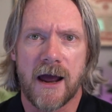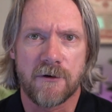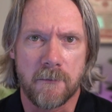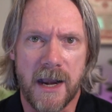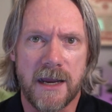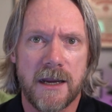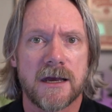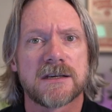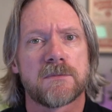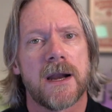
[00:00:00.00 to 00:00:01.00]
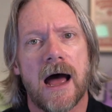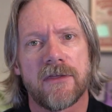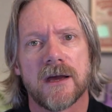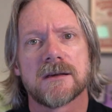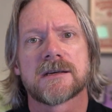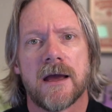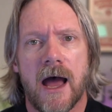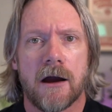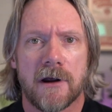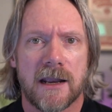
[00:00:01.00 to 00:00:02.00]
for many years, but others
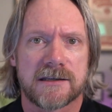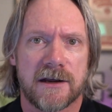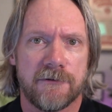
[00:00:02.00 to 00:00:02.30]
are relatively